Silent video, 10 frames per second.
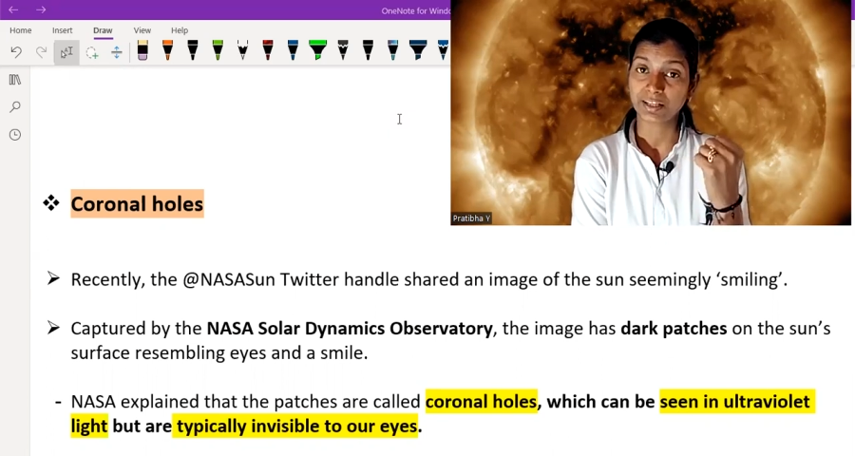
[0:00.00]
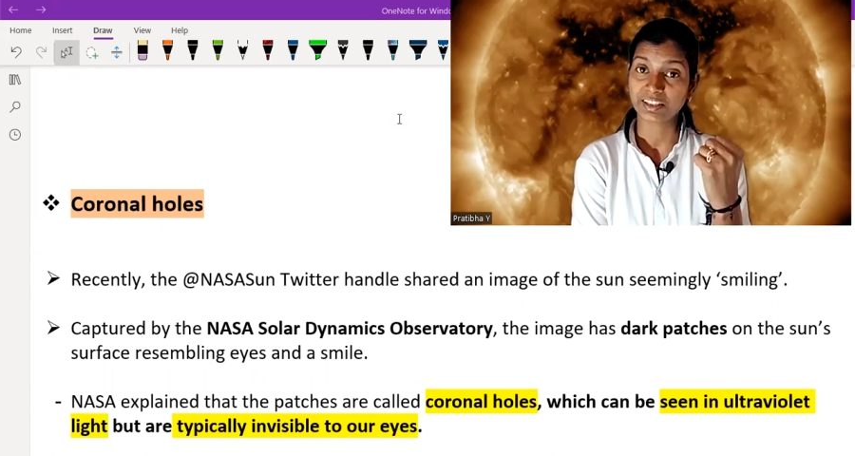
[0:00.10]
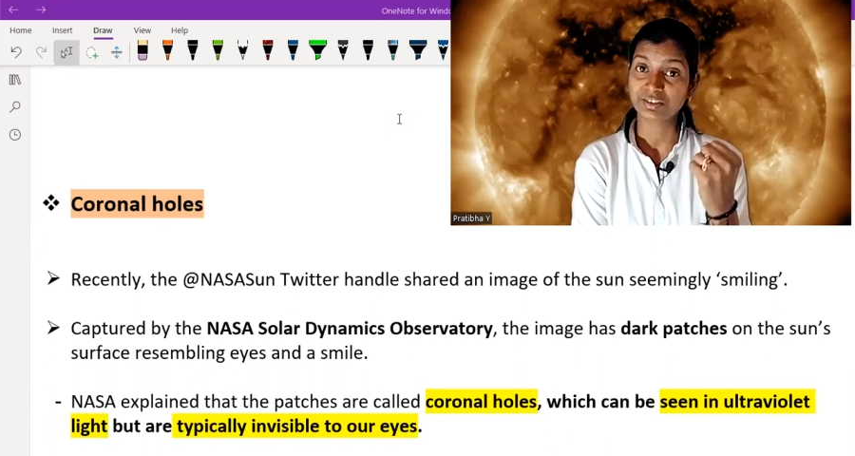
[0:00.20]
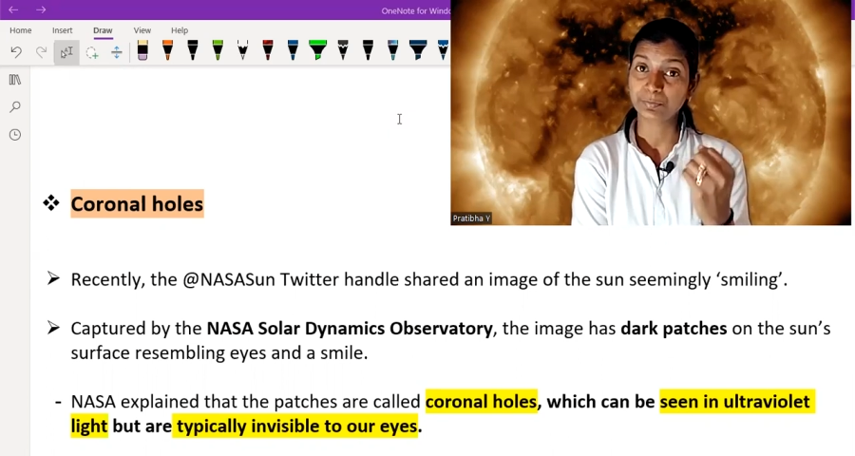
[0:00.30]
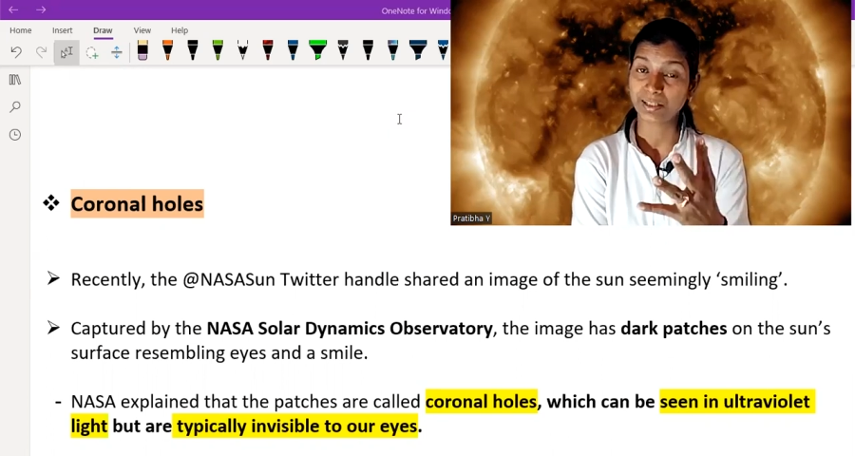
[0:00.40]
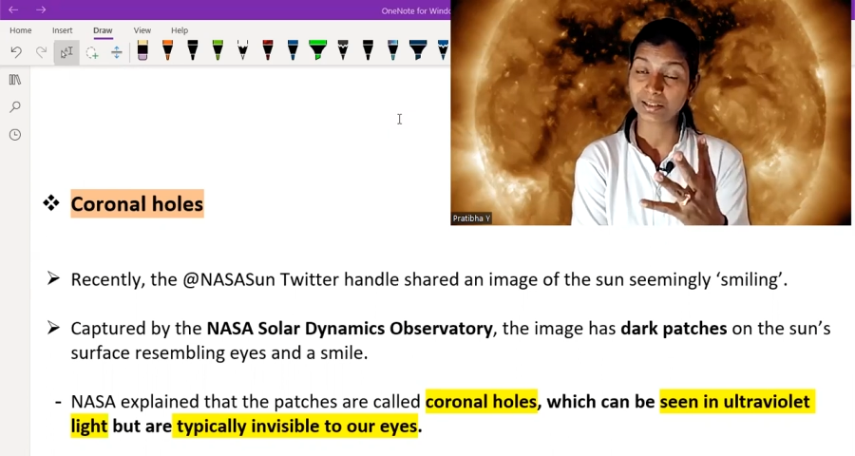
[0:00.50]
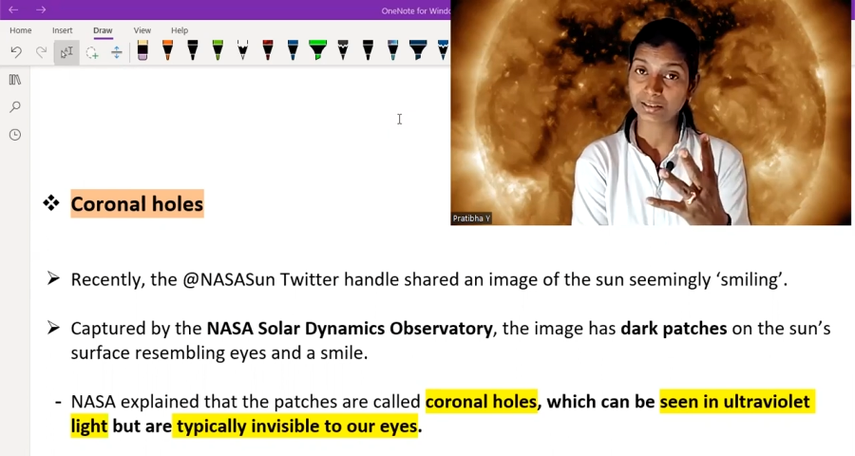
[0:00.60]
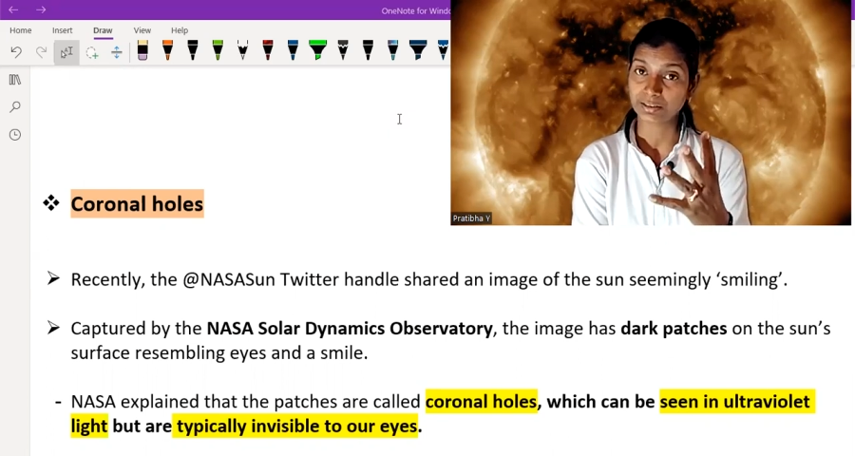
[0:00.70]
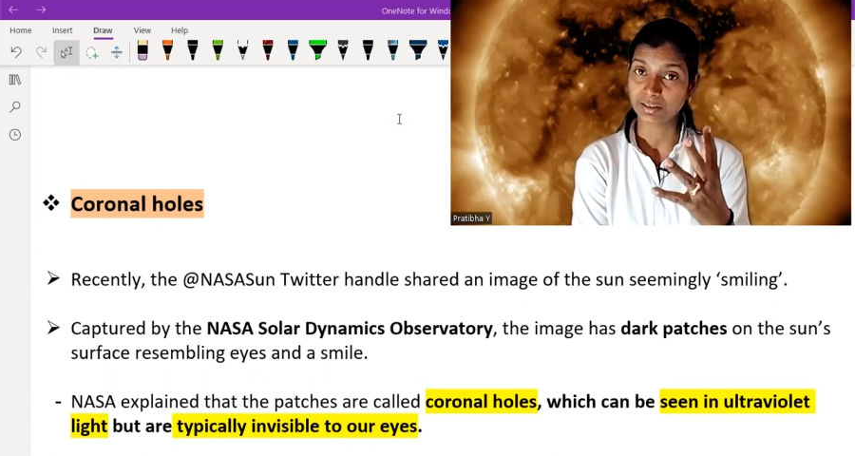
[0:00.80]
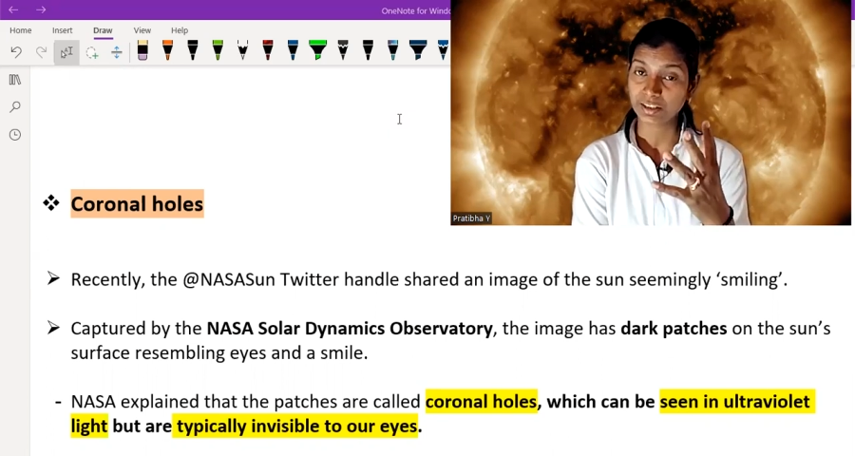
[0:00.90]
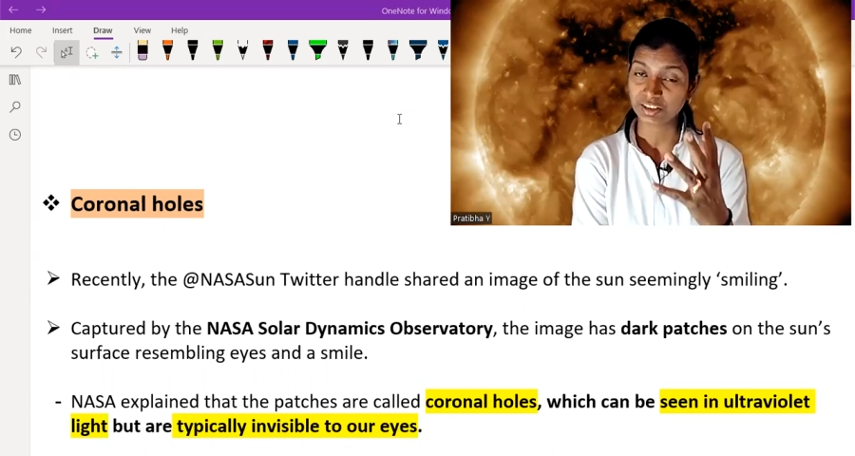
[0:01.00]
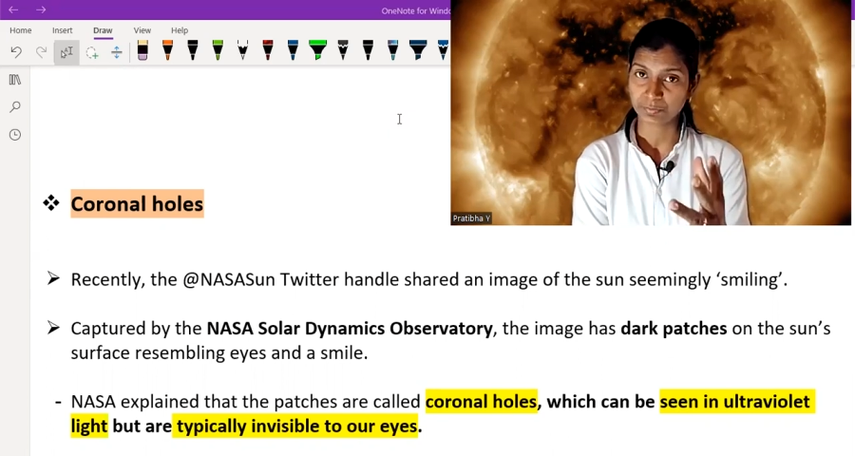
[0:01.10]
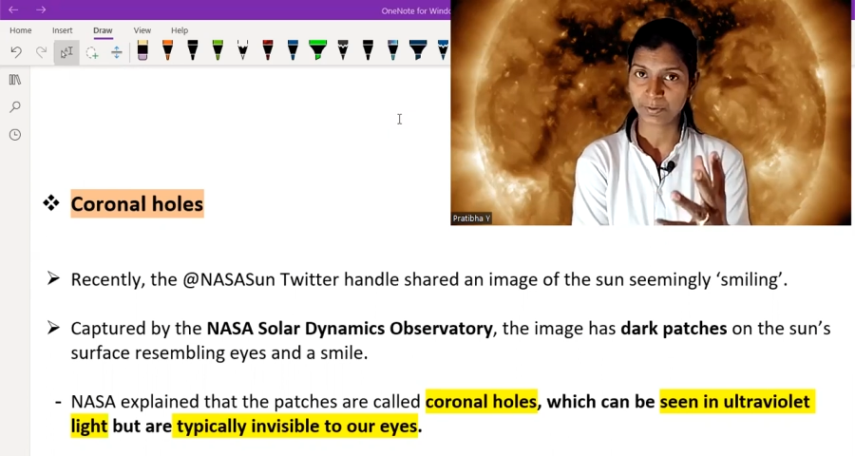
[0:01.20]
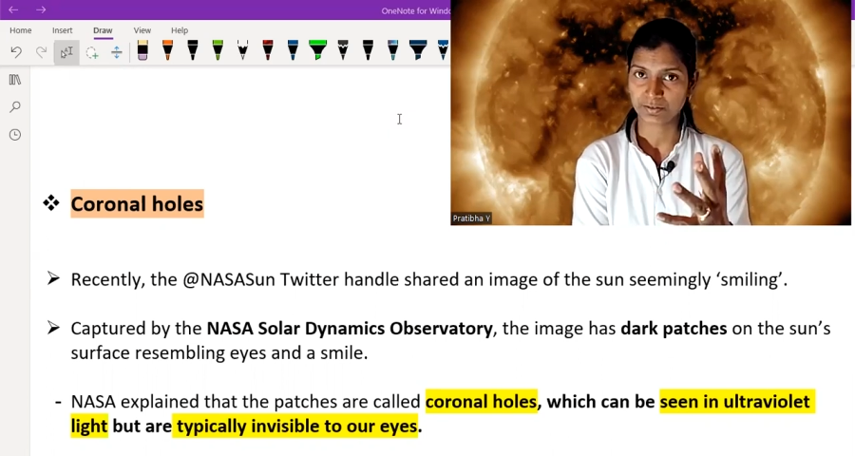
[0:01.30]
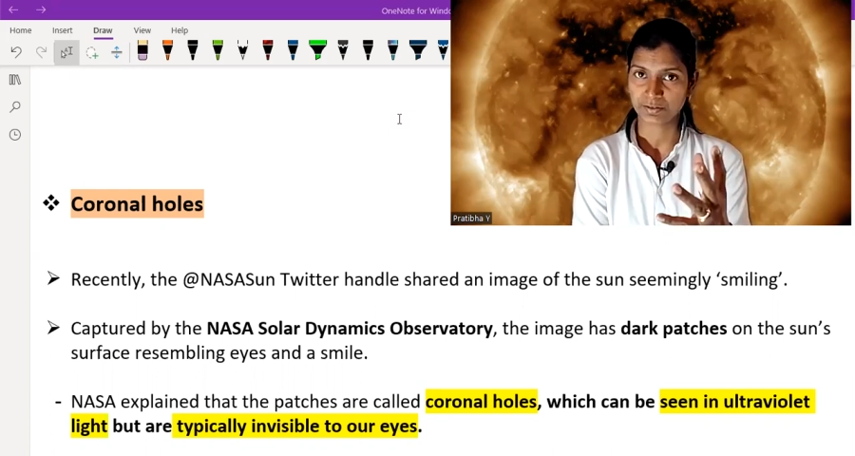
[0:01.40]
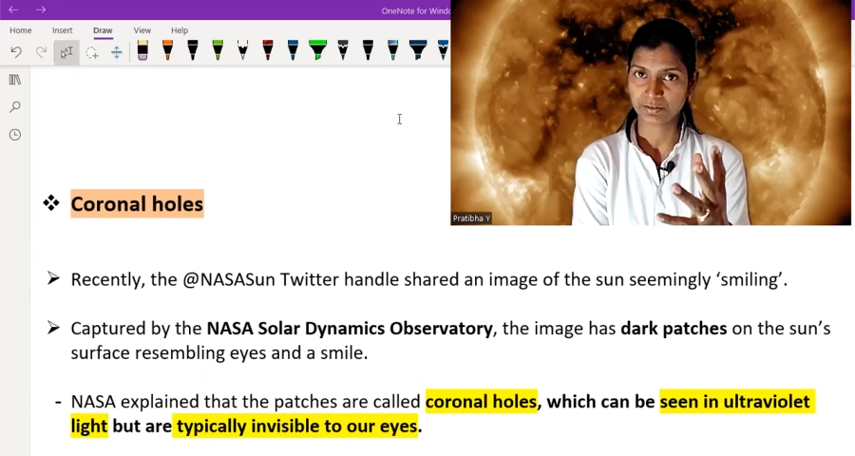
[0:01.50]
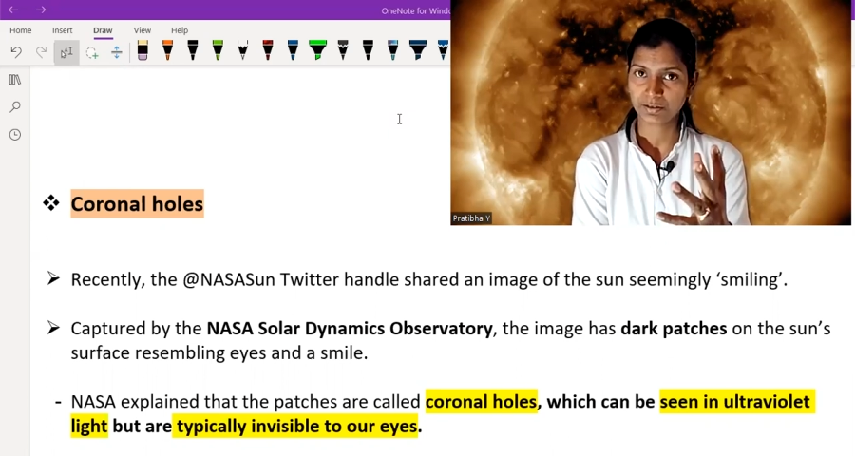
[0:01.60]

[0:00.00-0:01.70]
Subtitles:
are spread in the space.